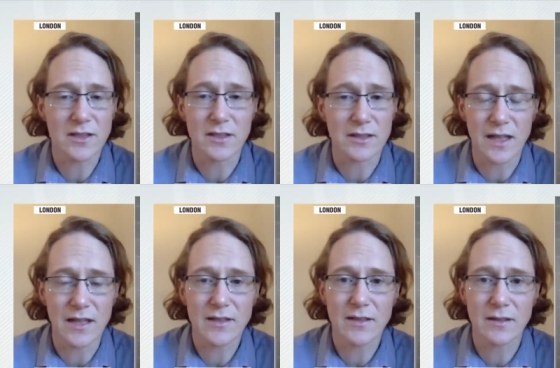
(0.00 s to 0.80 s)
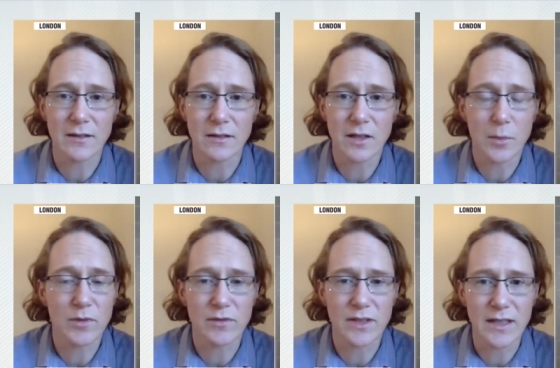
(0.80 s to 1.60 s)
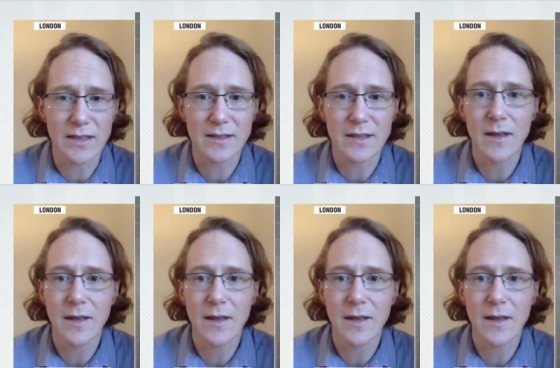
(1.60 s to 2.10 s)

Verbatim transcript: in the last uh, couple of days.